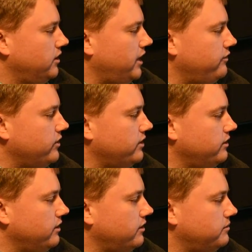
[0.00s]
And
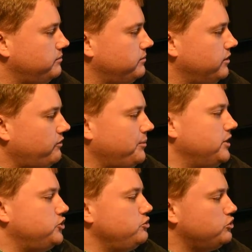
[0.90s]
then if I
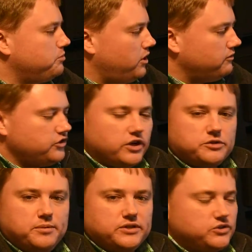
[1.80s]
made too small of
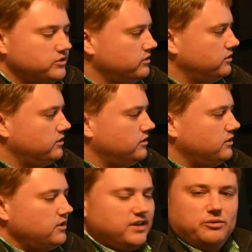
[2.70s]
adjustments,
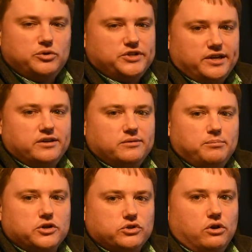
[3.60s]
it would take
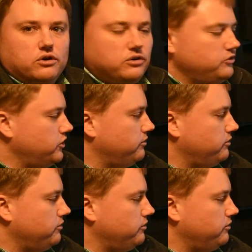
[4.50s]
much longer to